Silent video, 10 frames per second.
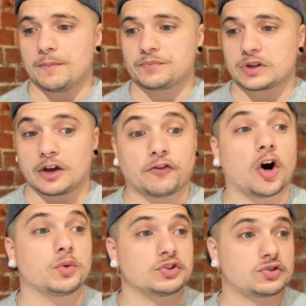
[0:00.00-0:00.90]
if I
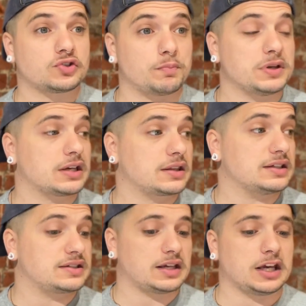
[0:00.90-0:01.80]
was to pick
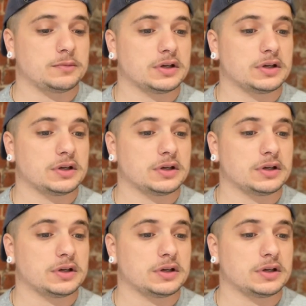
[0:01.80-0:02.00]
this team